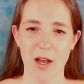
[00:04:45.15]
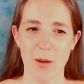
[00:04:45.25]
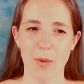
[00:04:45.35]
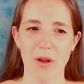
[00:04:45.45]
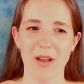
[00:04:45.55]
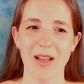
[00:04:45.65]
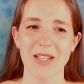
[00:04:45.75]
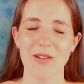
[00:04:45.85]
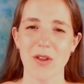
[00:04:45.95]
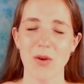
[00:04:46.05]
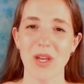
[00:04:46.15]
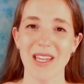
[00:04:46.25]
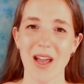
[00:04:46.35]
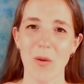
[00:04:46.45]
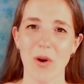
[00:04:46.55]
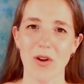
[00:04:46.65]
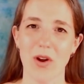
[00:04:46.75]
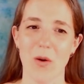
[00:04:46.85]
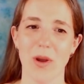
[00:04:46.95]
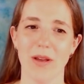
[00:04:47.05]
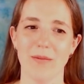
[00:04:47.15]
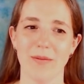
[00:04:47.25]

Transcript: hub so that you can get where you're going.